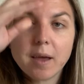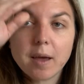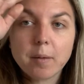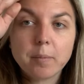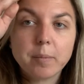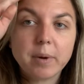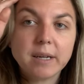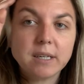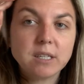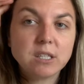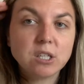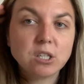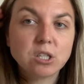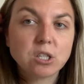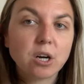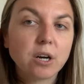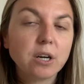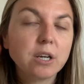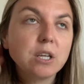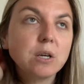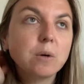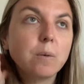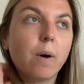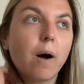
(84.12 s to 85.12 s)
But to
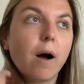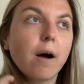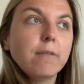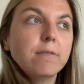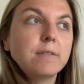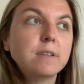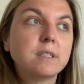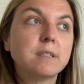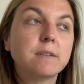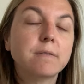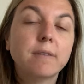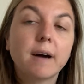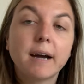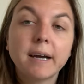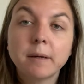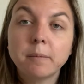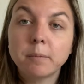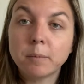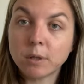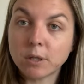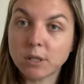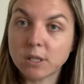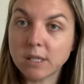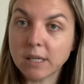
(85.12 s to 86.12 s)
start you off, Divine
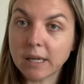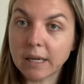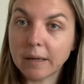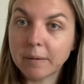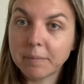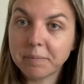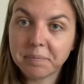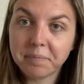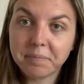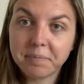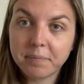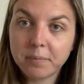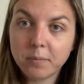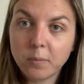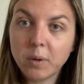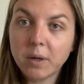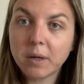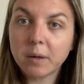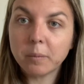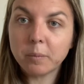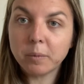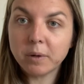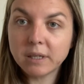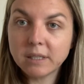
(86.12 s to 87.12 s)
Mercy, we
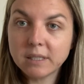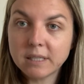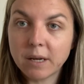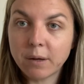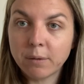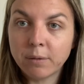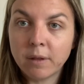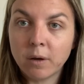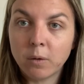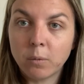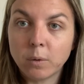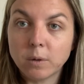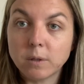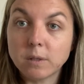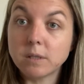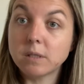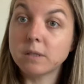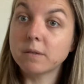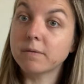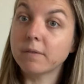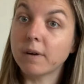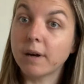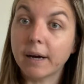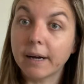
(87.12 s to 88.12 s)
can break down that word
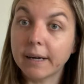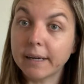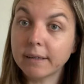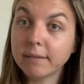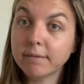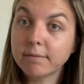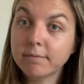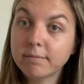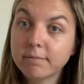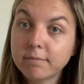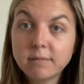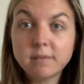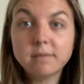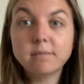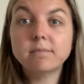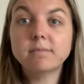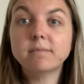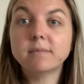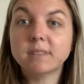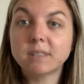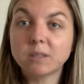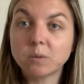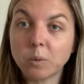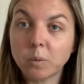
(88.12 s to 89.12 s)
divine.
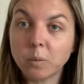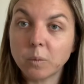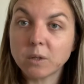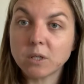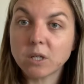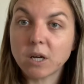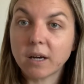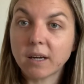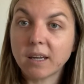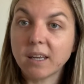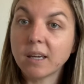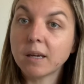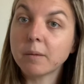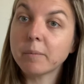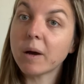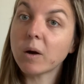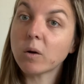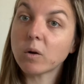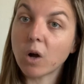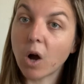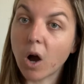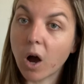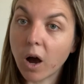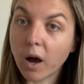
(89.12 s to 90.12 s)
It's when we're talking
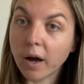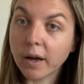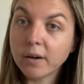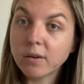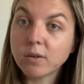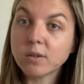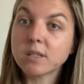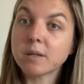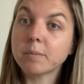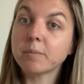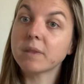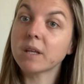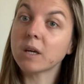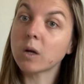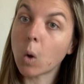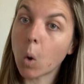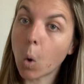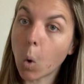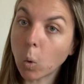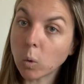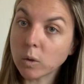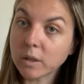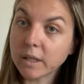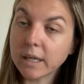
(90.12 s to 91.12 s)
about God or something
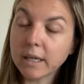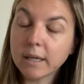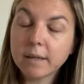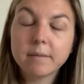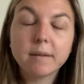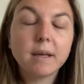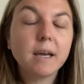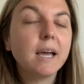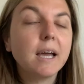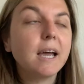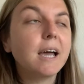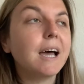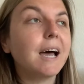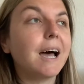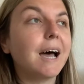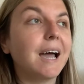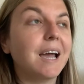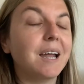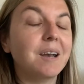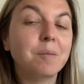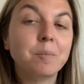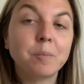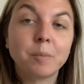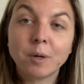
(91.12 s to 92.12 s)
holy,
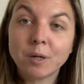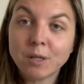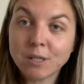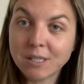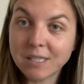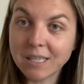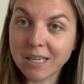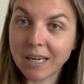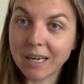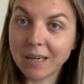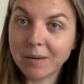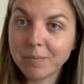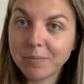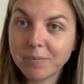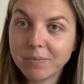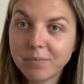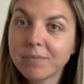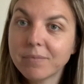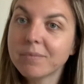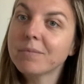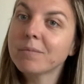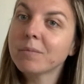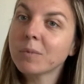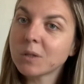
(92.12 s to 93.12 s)
and mercy.
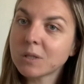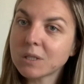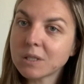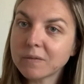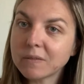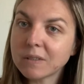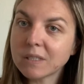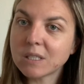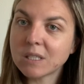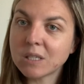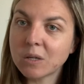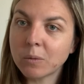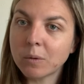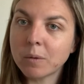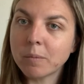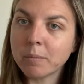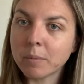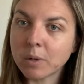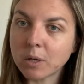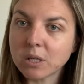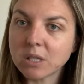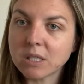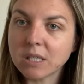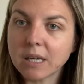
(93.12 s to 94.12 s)
Most of us know what
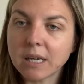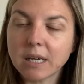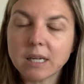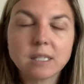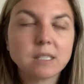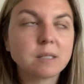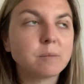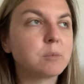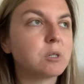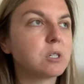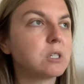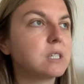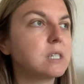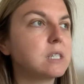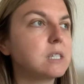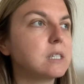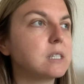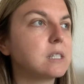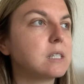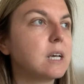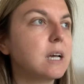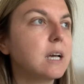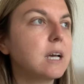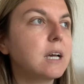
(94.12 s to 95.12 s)
mercy is. Mercy
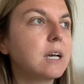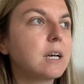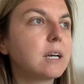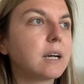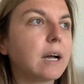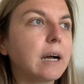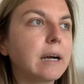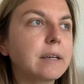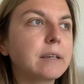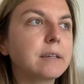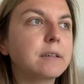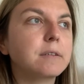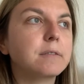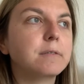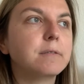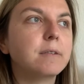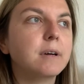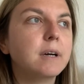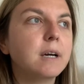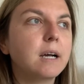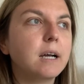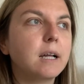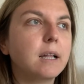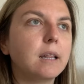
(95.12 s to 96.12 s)
is kind of
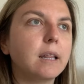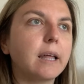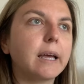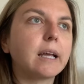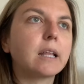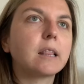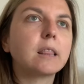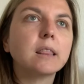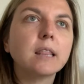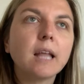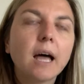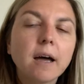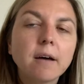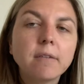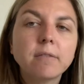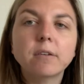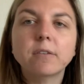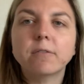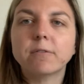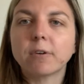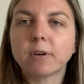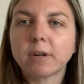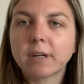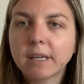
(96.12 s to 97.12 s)
like love
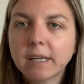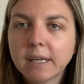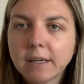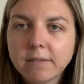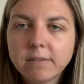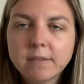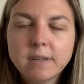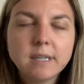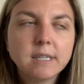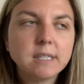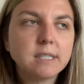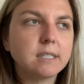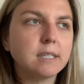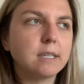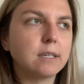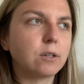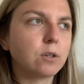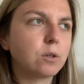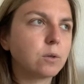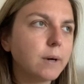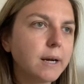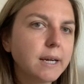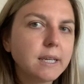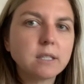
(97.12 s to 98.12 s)
and forgiveness and
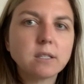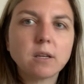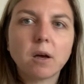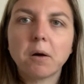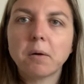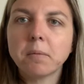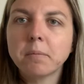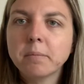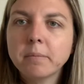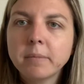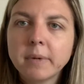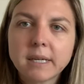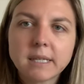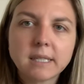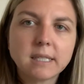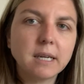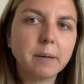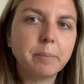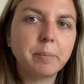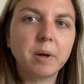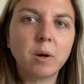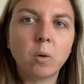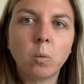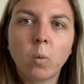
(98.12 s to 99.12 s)
grace all mixed
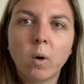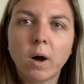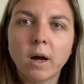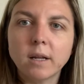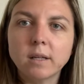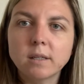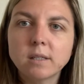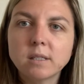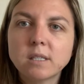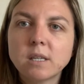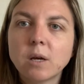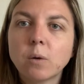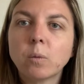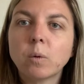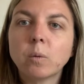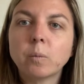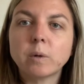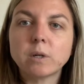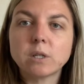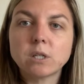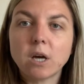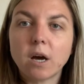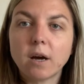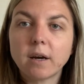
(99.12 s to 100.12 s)
up in one. So when
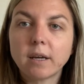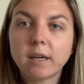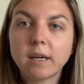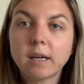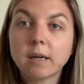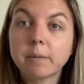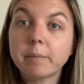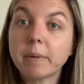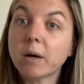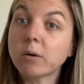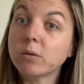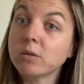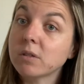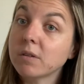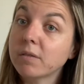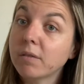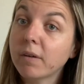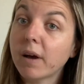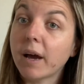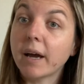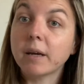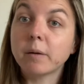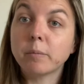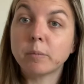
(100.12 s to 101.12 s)
we're talking about
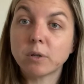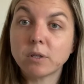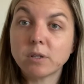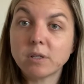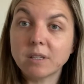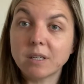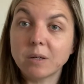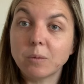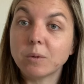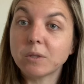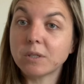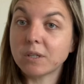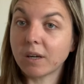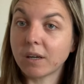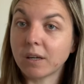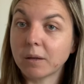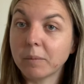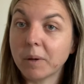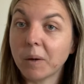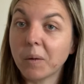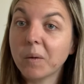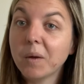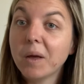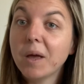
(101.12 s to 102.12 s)
divine mercy, we're talking
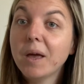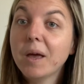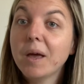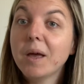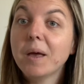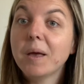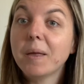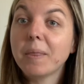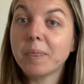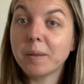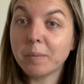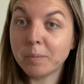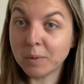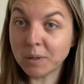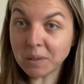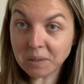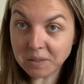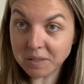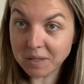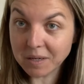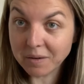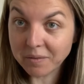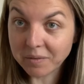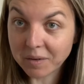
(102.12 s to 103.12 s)
about the
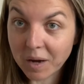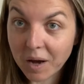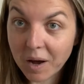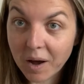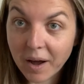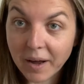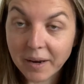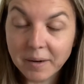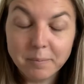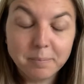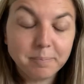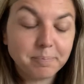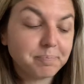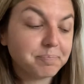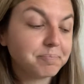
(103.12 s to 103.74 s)
mercy of God.